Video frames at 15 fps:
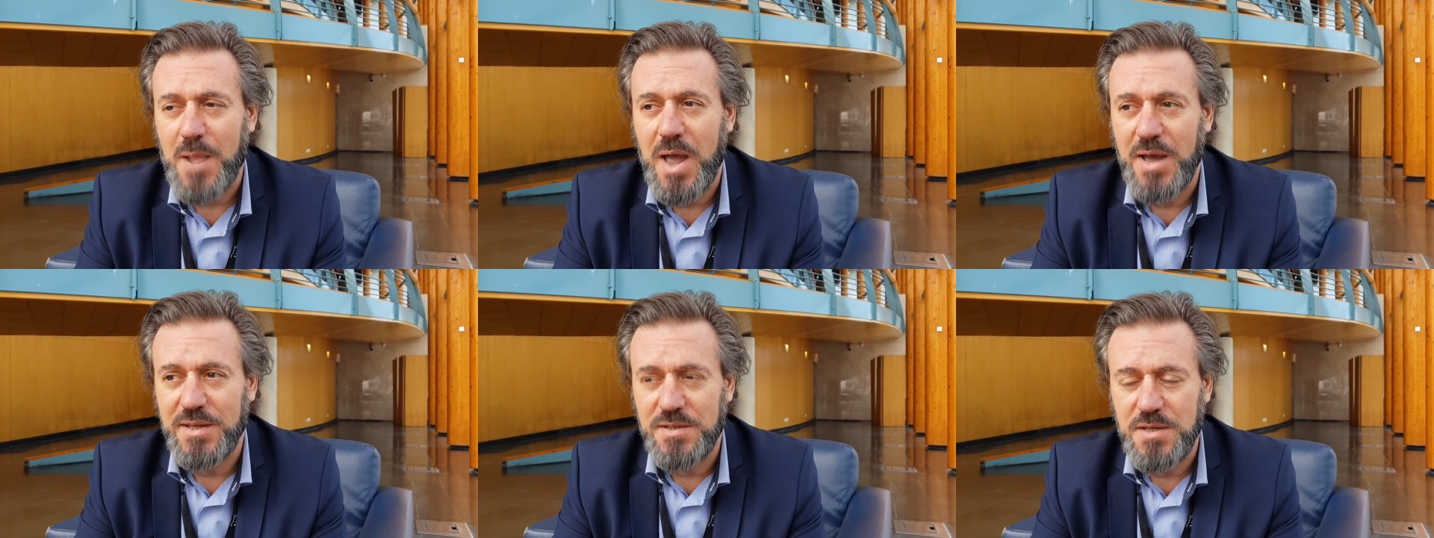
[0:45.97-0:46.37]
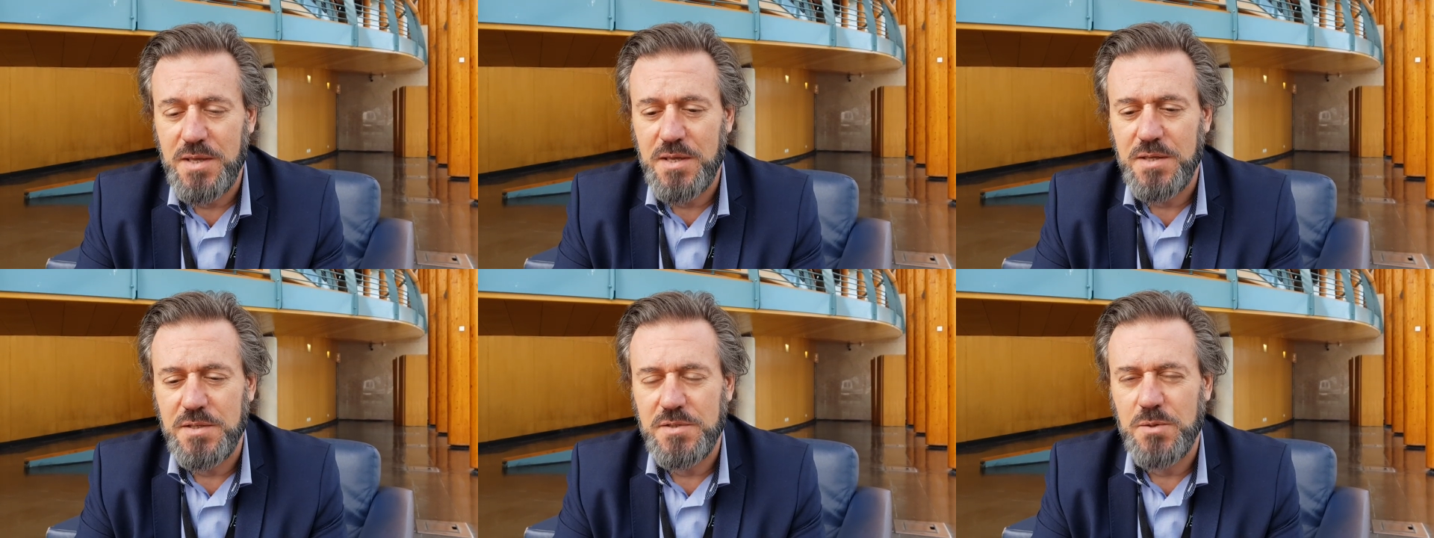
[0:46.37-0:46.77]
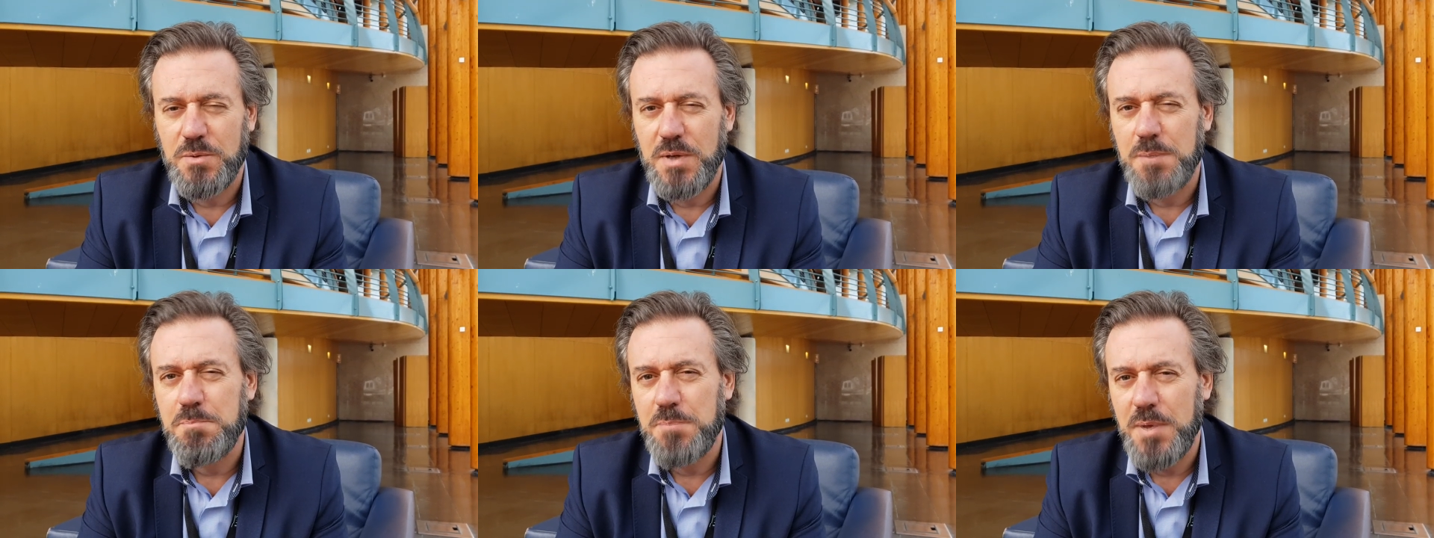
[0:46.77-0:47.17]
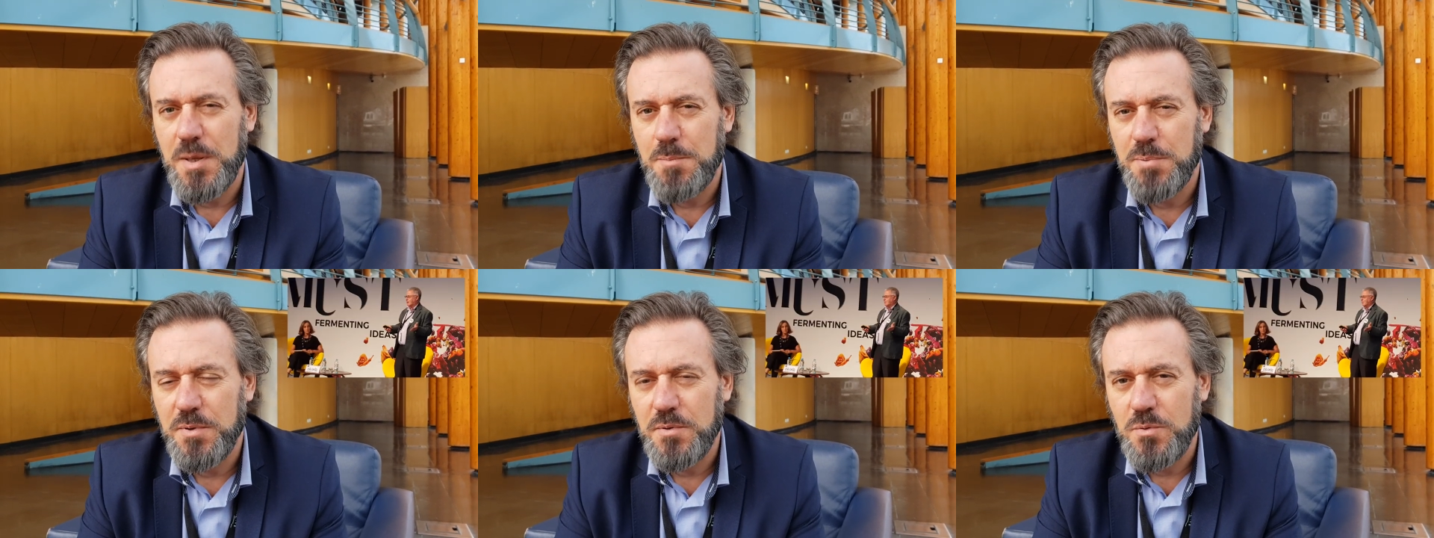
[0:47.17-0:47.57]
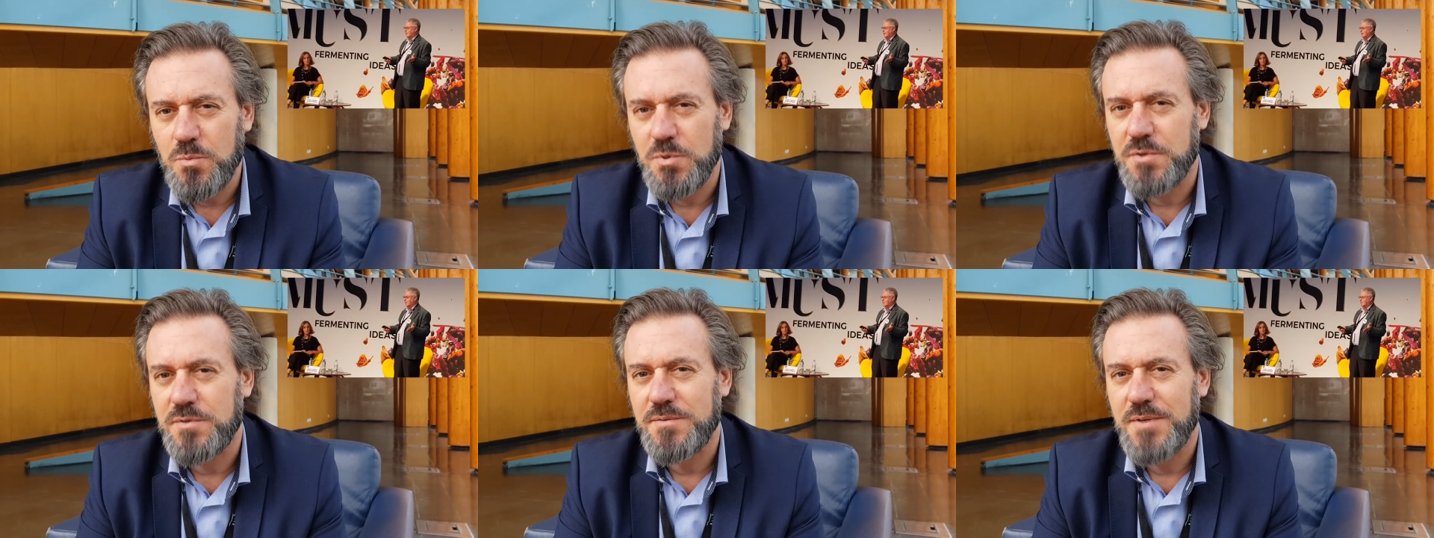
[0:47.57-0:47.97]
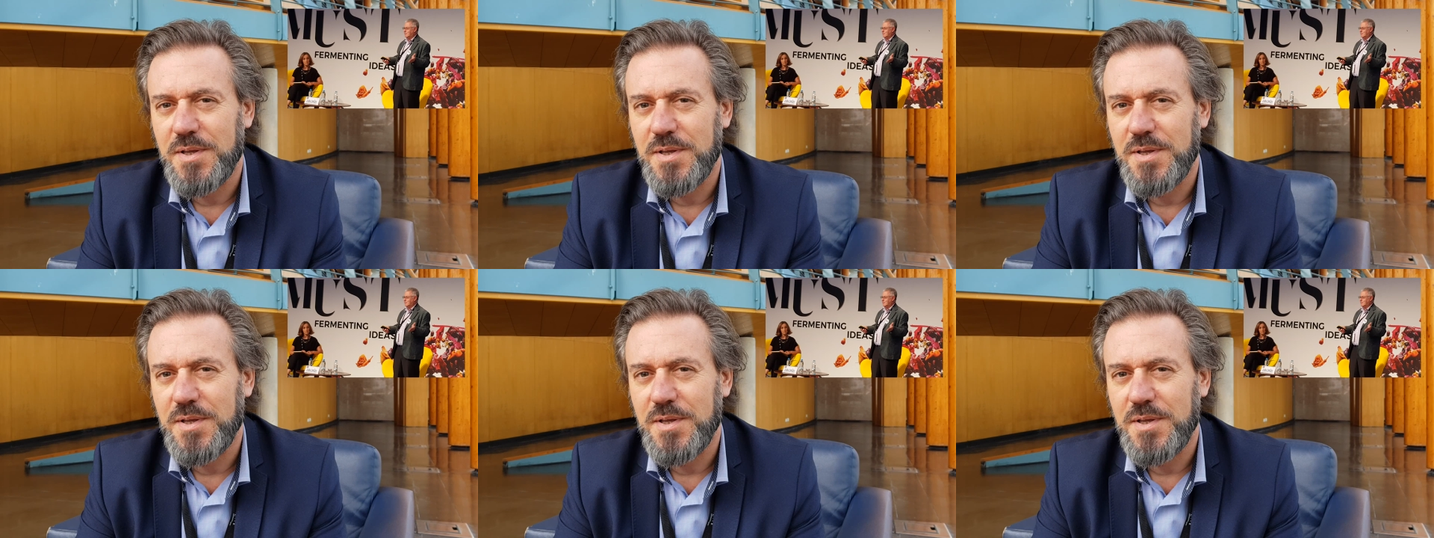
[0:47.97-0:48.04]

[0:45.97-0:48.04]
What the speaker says: ideas so that people will